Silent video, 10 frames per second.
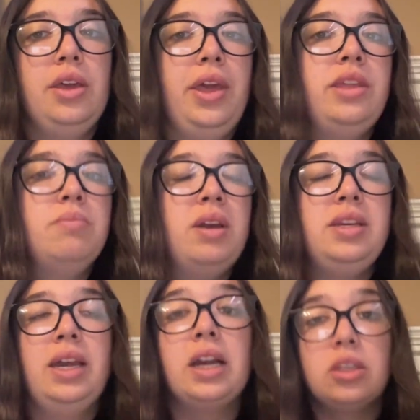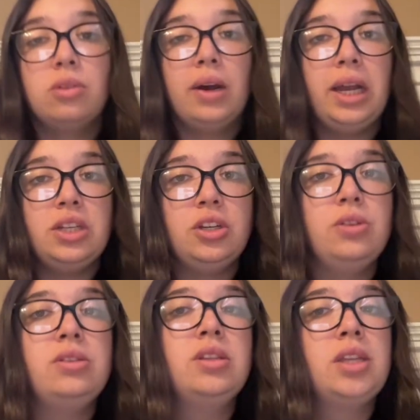And then my next quote I
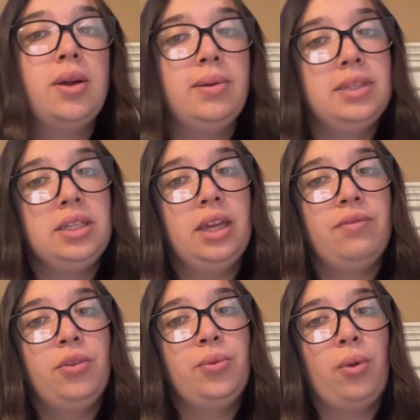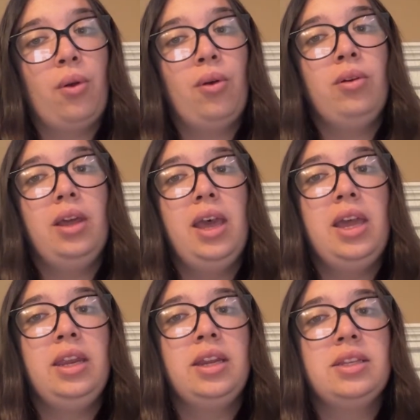chose is once again for rural,
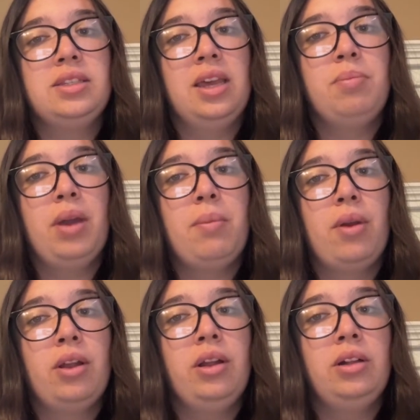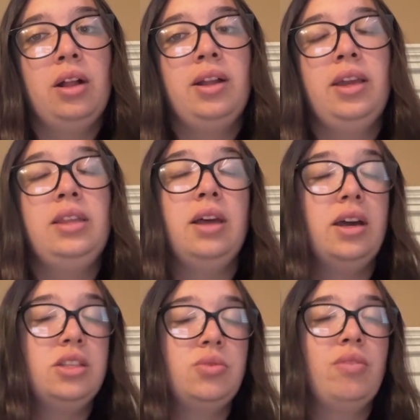and it is said by Margaret Clark in the
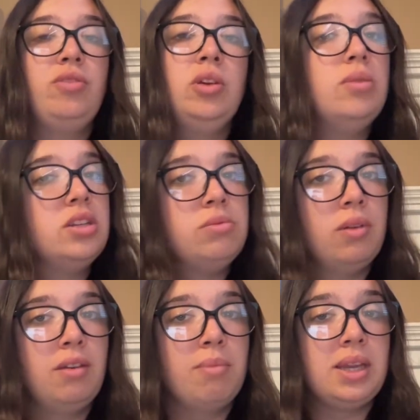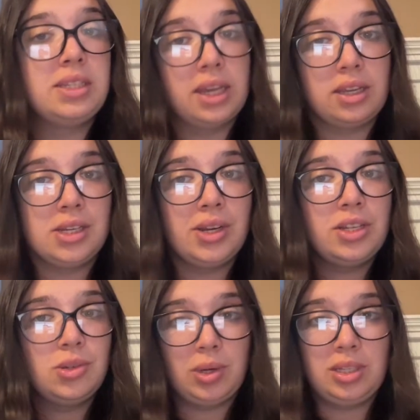Hudson Review, which is one of my secondary
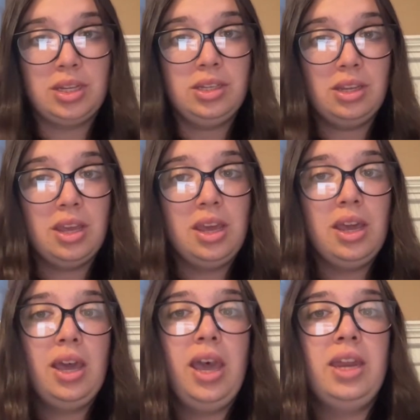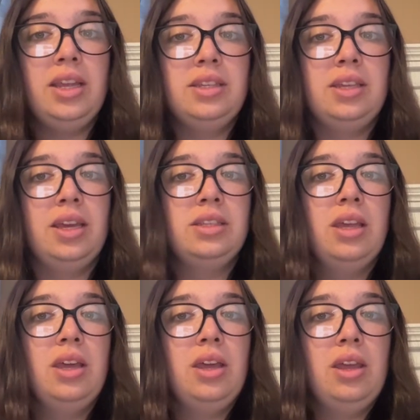sources. And it says,
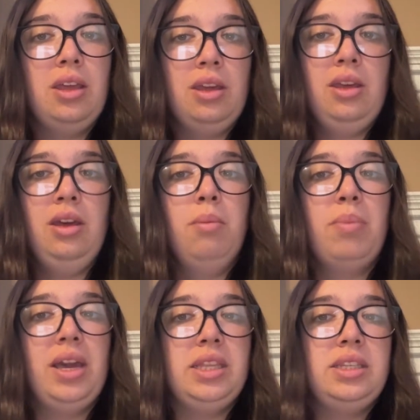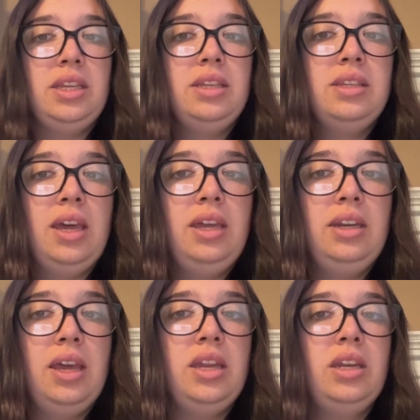"By the scene's
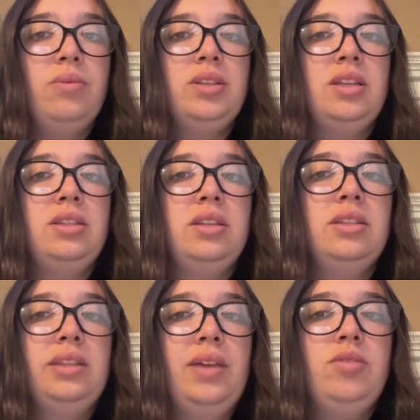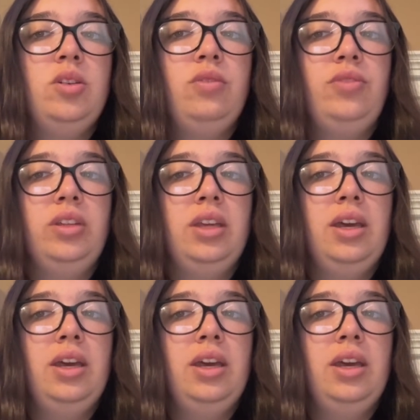end, any resistance left in Ophelia